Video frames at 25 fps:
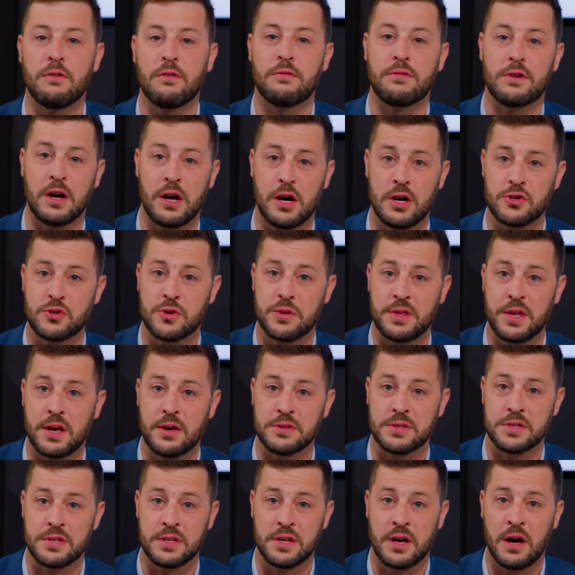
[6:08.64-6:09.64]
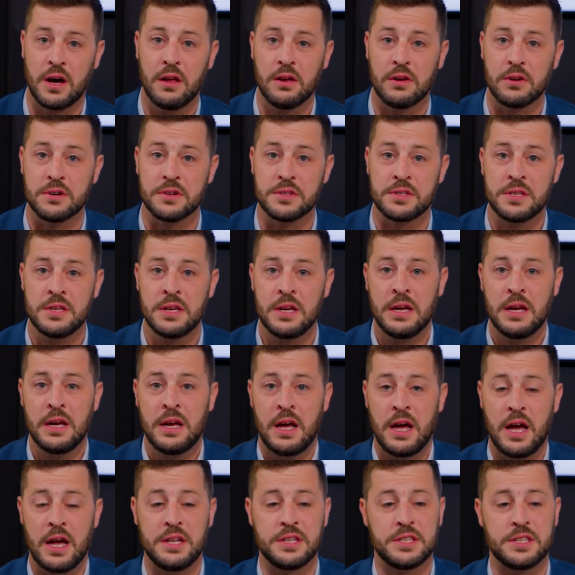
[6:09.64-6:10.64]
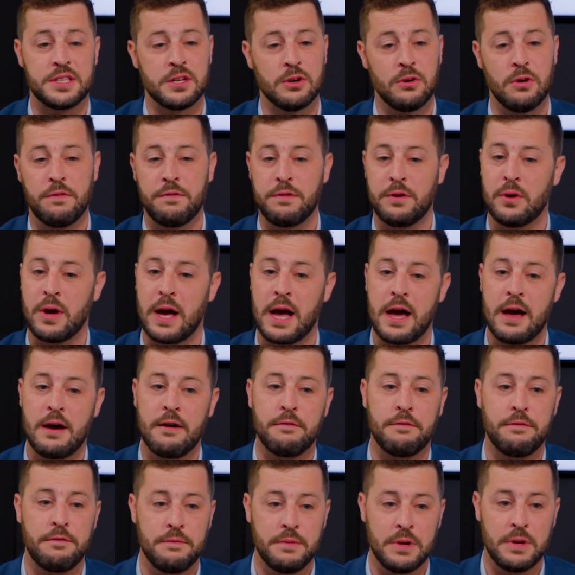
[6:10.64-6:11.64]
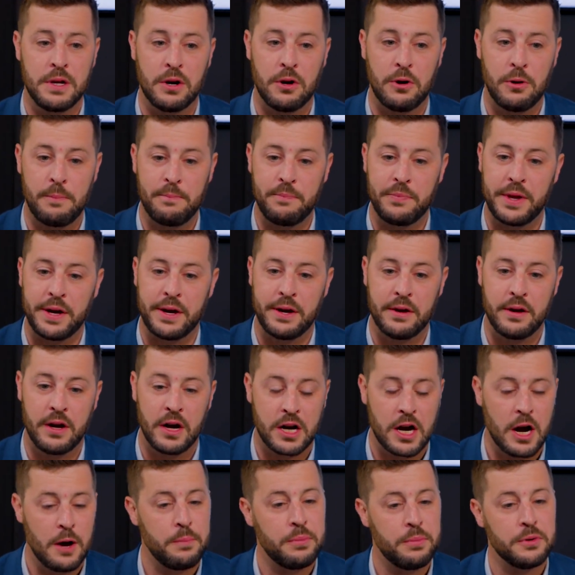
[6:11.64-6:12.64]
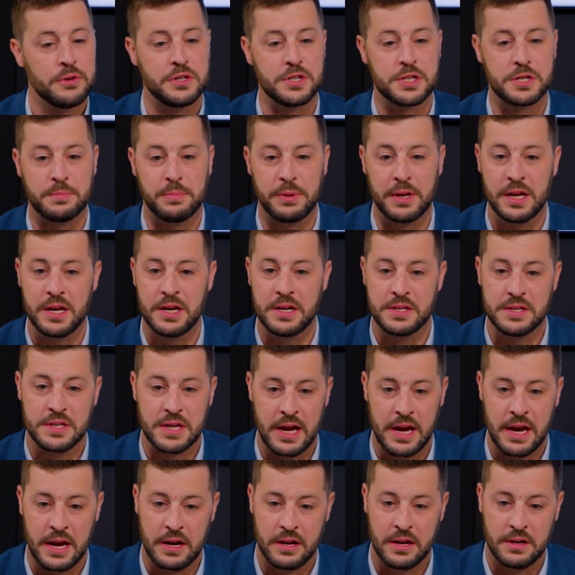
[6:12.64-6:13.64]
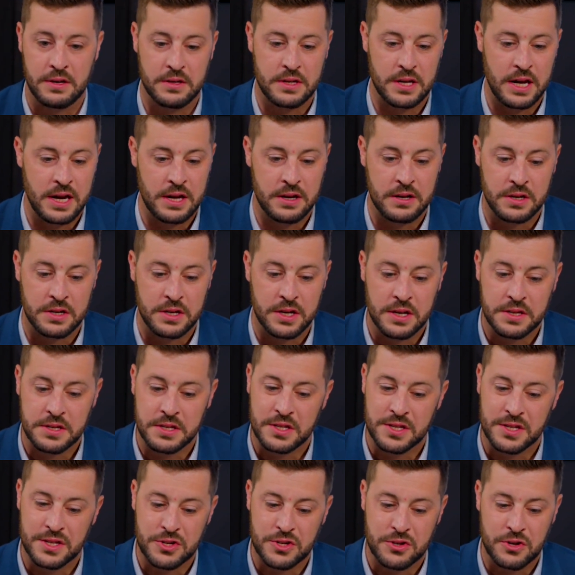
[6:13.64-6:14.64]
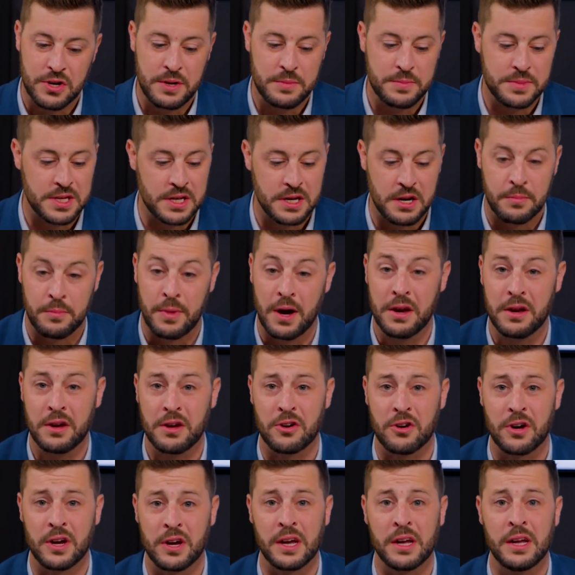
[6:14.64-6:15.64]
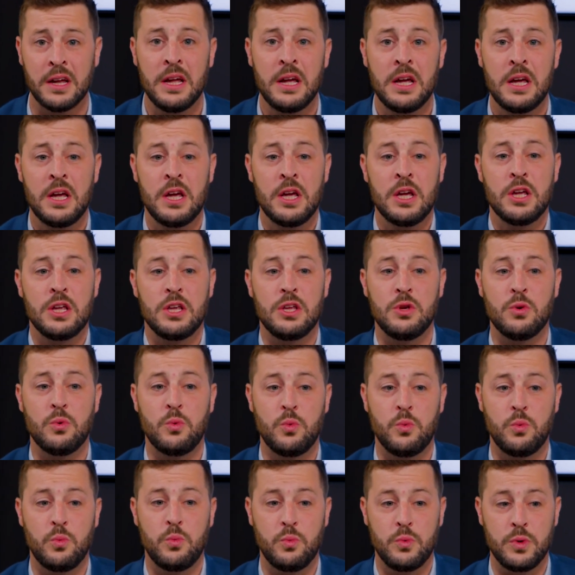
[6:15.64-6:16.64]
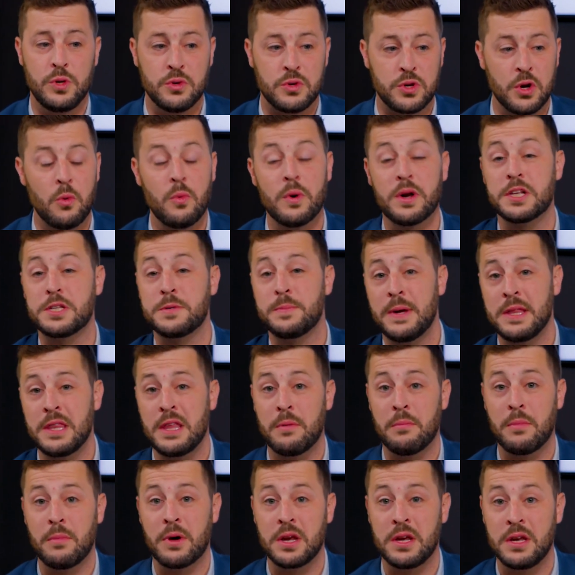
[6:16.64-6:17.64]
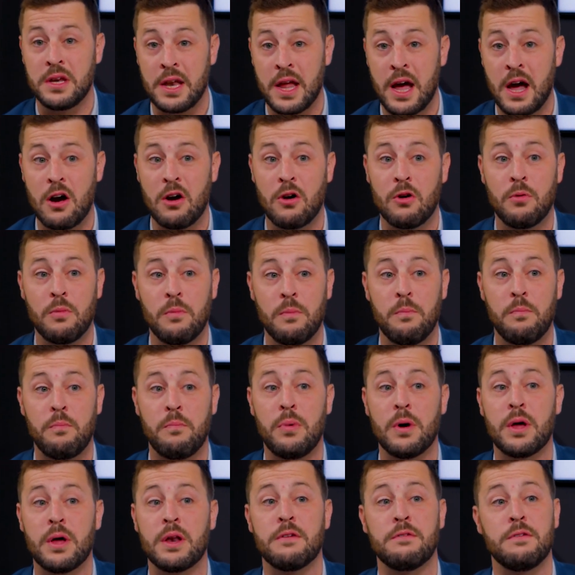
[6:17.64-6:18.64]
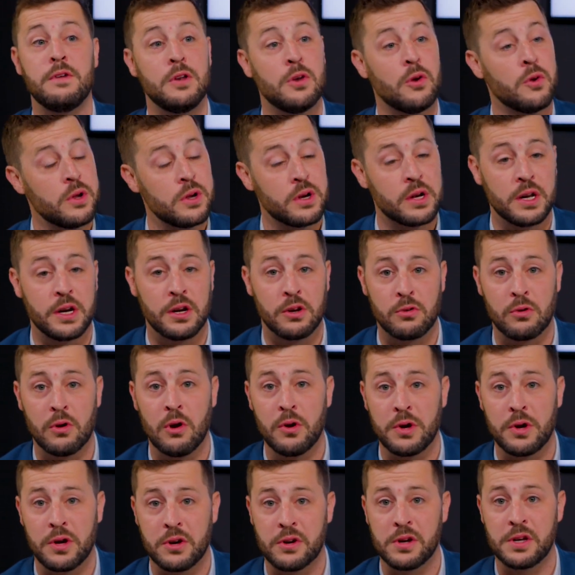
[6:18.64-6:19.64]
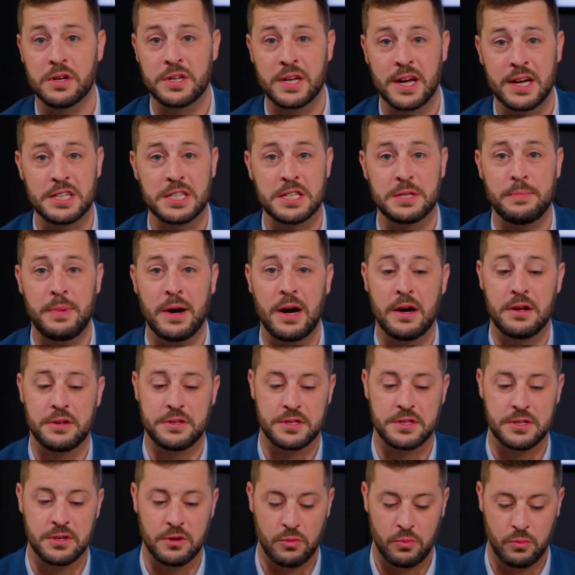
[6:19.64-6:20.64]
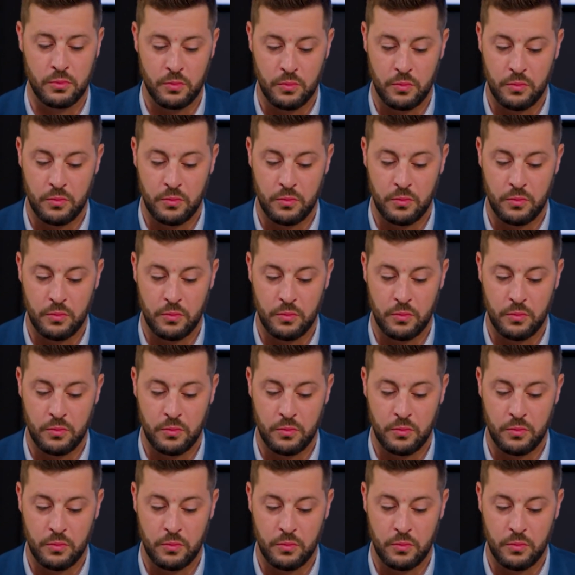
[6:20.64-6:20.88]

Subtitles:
over $100,000, and so if you have a couple displays and a dozen streams that you're monitoring, you don't want to spend that money now, but if you know you're going to grow, you're in a tight spot. So